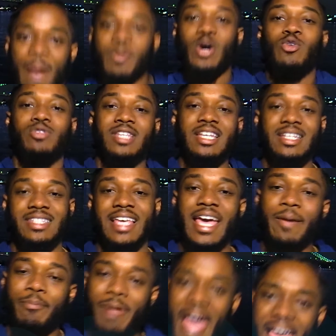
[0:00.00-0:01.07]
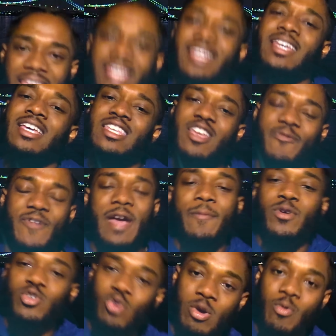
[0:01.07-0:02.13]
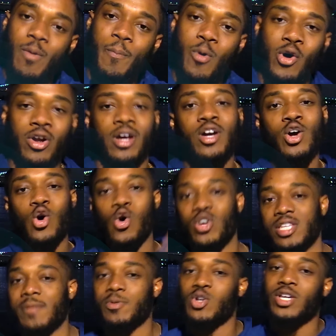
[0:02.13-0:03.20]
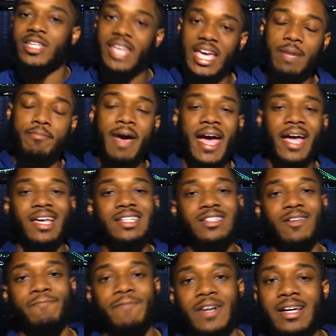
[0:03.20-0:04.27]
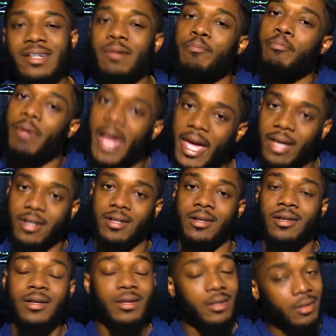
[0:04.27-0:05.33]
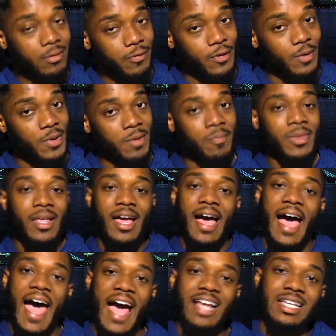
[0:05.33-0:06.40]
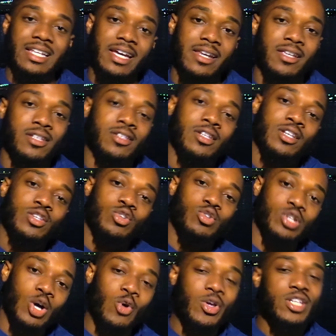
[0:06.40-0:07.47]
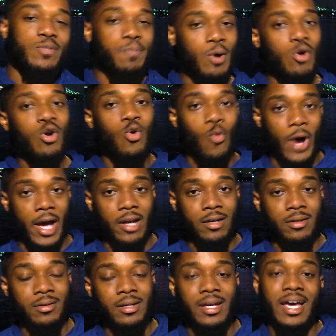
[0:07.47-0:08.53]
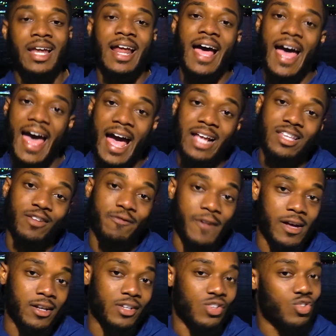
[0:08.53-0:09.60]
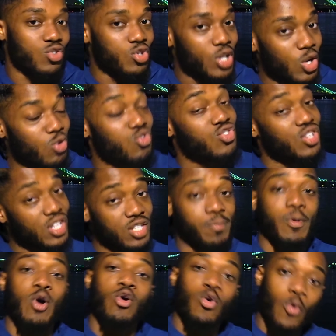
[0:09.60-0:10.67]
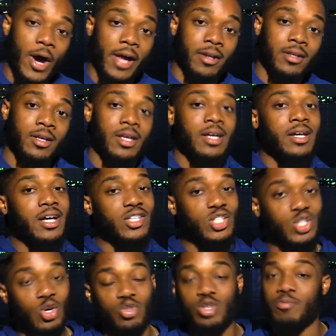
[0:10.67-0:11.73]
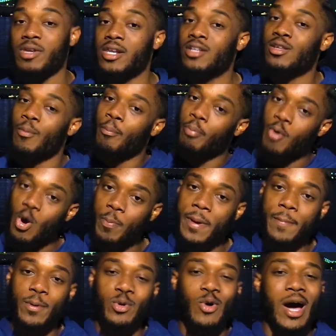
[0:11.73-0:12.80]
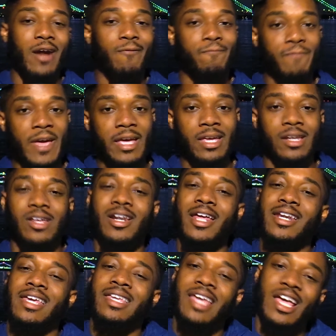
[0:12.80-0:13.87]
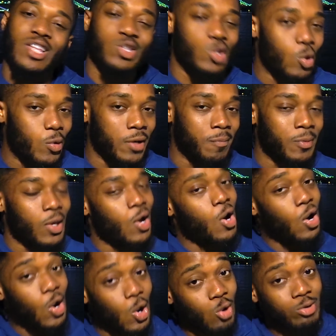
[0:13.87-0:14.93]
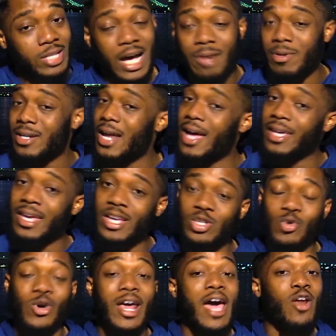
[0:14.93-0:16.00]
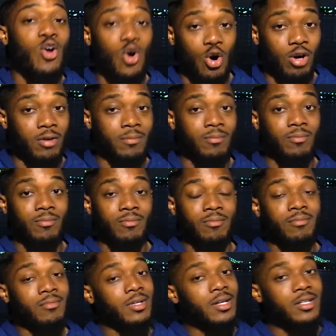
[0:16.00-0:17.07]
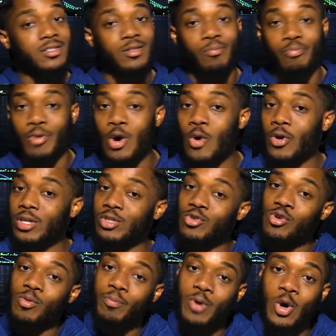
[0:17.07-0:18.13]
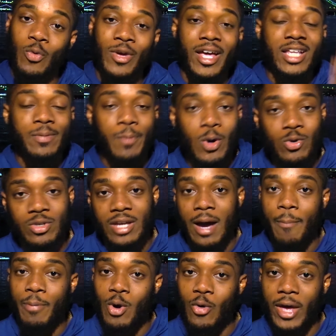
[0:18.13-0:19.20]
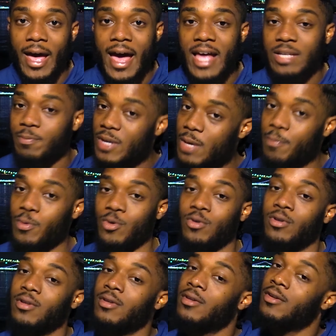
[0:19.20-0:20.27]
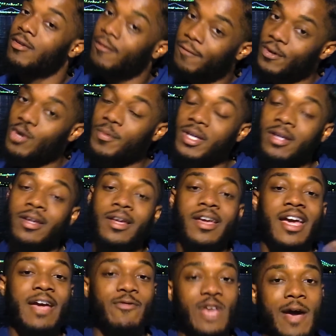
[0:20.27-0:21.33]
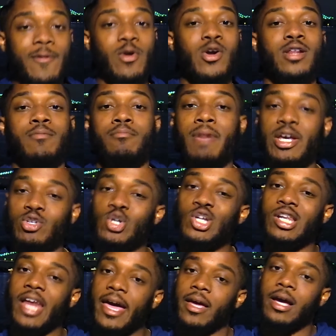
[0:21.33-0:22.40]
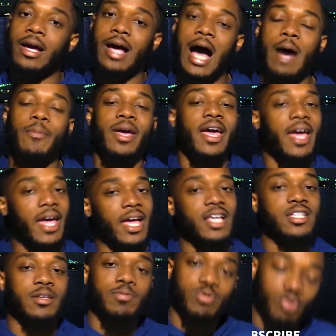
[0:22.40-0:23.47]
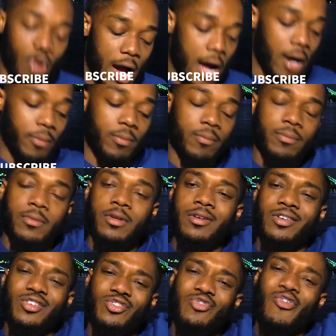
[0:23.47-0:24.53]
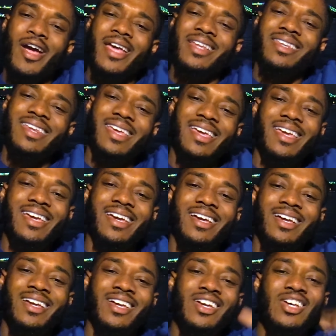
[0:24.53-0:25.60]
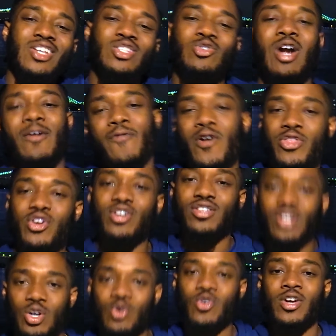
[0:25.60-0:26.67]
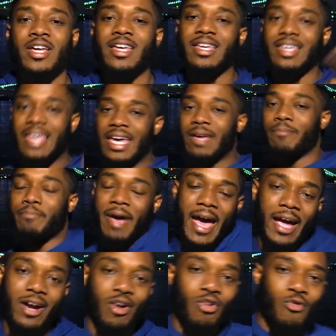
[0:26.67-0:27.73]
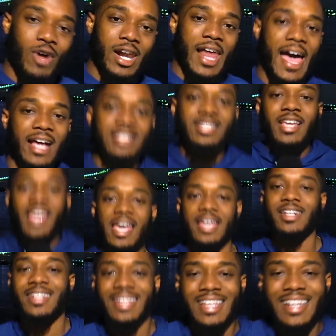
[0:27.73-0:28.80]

I'm your host, Dtay Blackie, your favorite street reporter. When it comes to The Kickback, it's a fill in the blank. You feel me? I ask the ladies, you know he's broke when, and I ask the fellas, you know she's broke when. Because the social media, the broke people know how to fake it. Look like they get into it. Whole time they not getting to it at all. Because the broke is going broke. We exposing y'all broke ass people. Feel me? And if you haven't already, make sure you like, comment, and subscribe. It's right there. So without further ado, kick back, relax, and